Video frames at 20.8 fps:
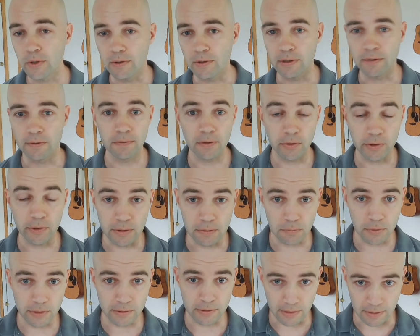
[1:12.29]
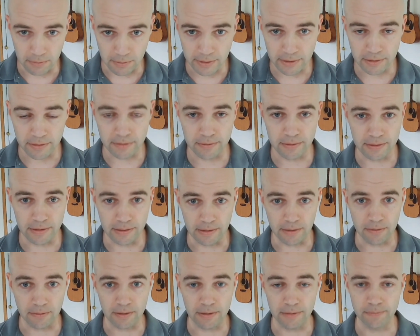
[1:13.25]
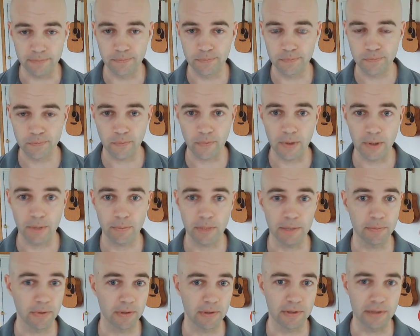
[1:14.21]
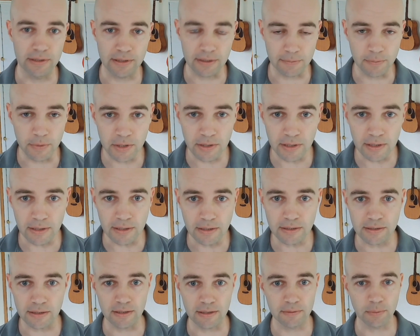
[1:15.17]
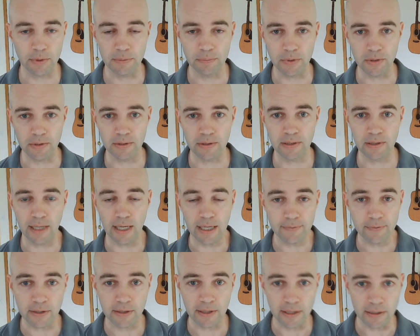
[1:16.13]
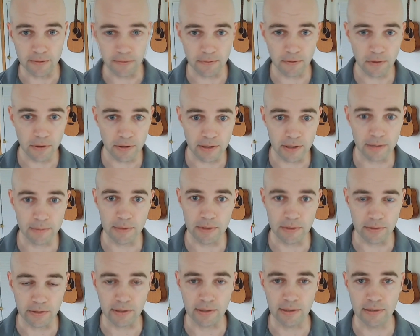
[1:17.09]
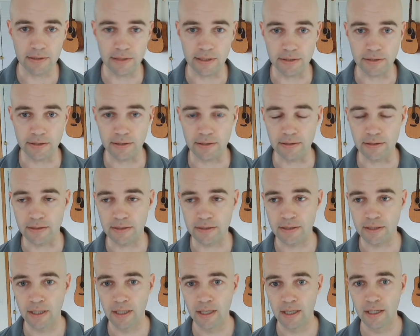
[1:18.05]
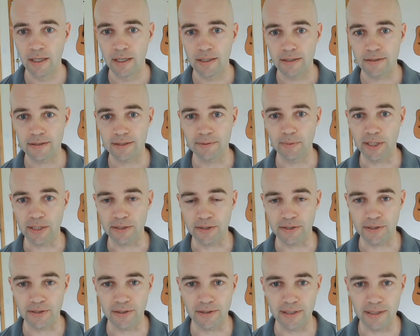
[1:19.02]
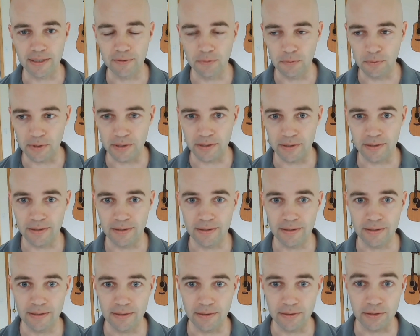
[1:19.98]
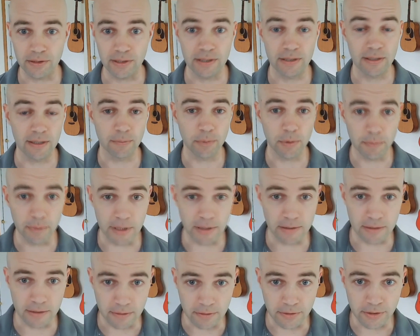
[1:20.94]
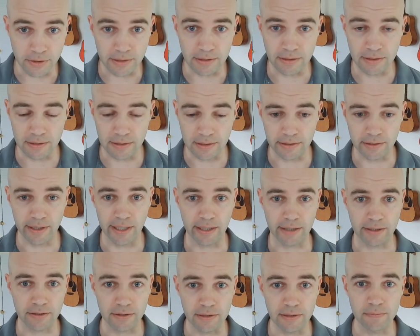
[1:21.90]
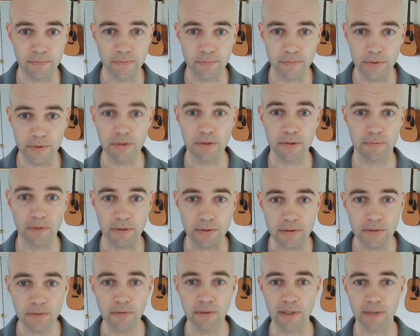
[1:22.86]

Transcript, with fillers: going forward working with, you know, the people in these communities and the people that advocate for them and organizations to make sure that we're you know trying to implement solutions that are actually useful to